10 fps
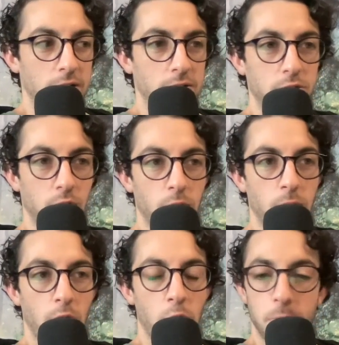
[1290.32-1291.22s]
So,
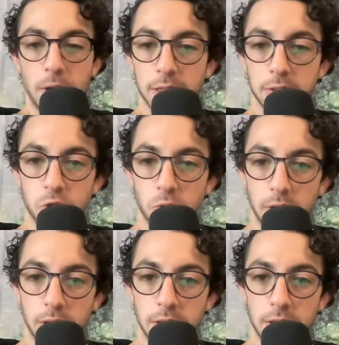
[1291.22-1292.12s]
I hope you guys
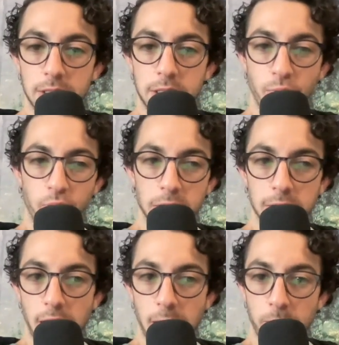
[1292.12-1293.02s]
enjoyed this different
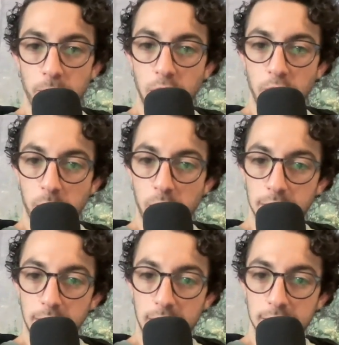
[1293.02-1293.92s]
type of
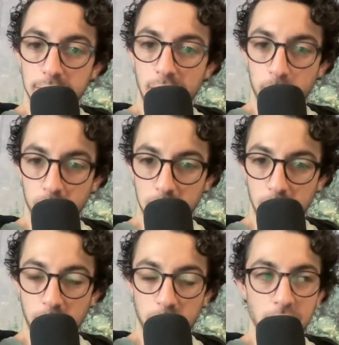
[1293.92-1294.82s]
podcast
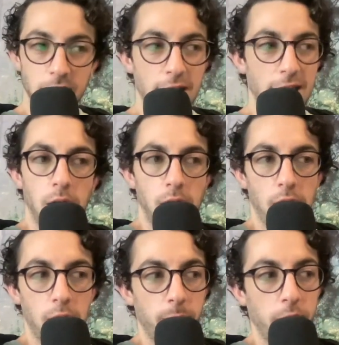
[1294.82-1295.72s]
episode.
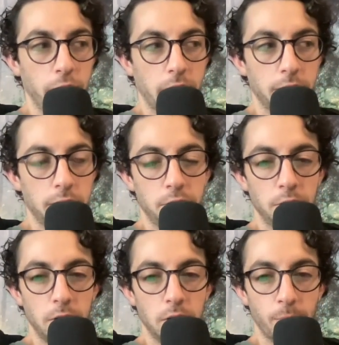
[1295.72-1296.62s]
I'll be looking to
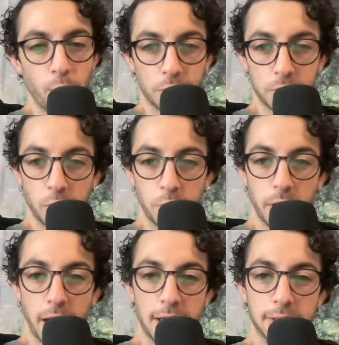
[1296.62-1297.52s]
do more solo
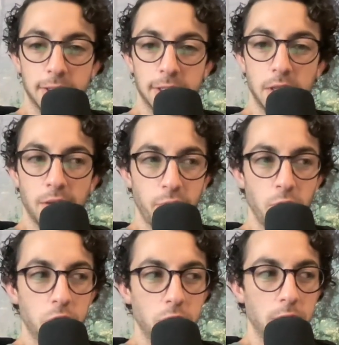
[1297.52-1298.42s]
casts in the
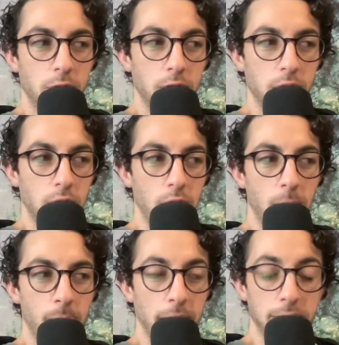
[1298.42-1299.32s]
future
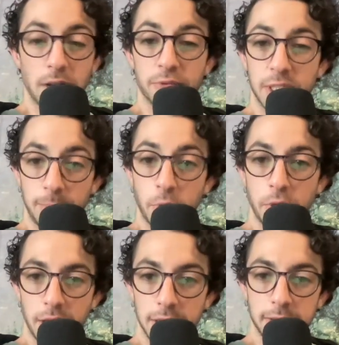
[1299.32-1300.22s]
based off similar
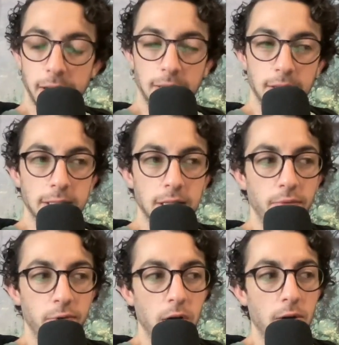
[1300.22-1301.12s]
things like this. And
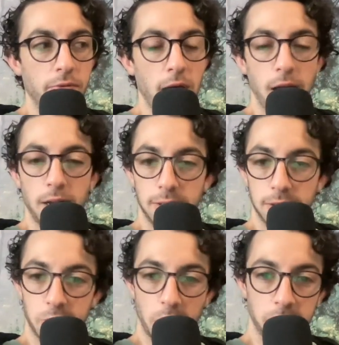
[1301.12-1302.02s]
if you have any
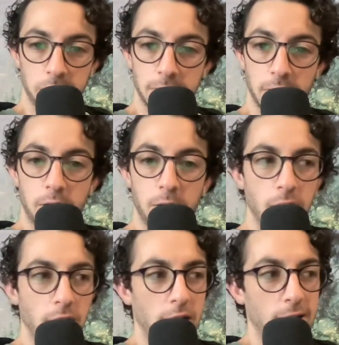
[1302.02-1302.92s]
suggestions at all,
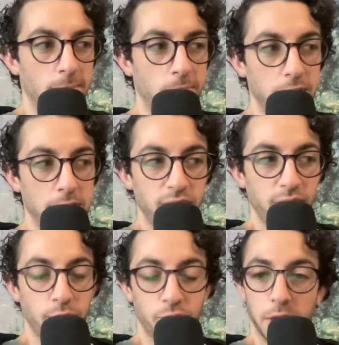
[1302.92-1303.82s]
please
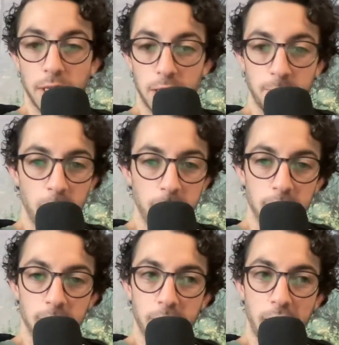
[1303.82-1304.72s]
feel free to email
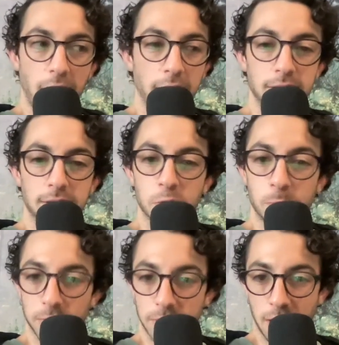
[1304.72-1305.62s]
me at the
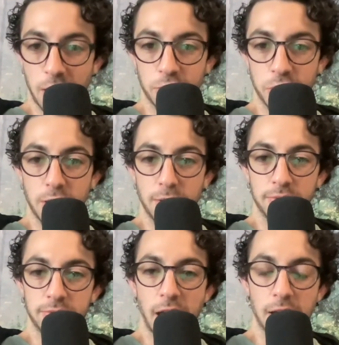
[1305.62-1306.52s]
sports psychology of
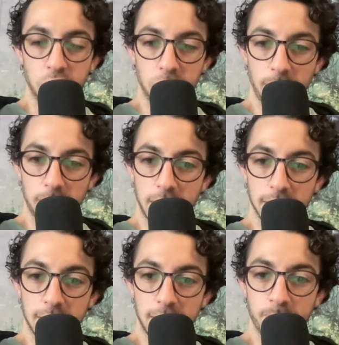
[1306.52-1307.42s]
at
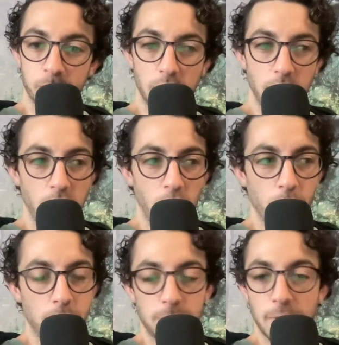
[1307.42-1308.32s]
gmail.com or
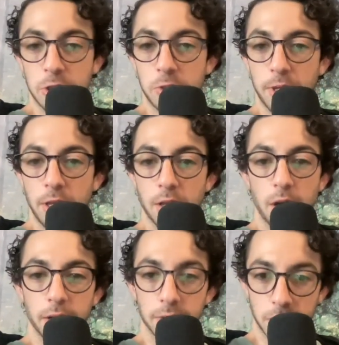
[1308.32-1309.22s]
you can message me
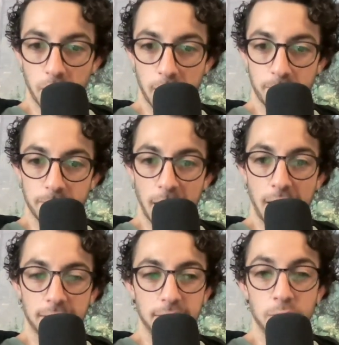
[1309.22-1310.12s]
on Instagram
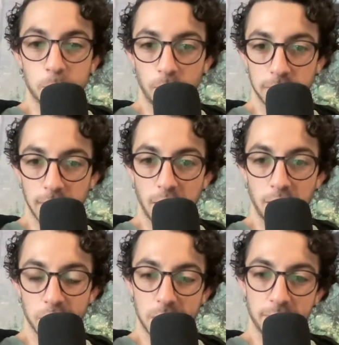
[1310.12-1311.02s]
at the sports
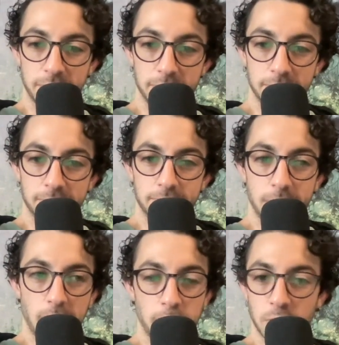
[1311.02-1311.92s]
psychology of.
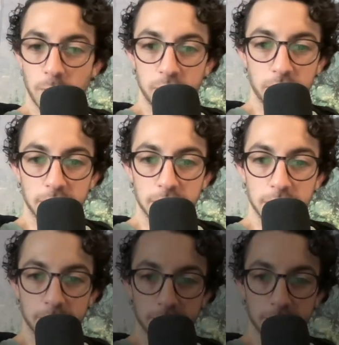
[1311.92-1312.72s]
Thank you so much for listening.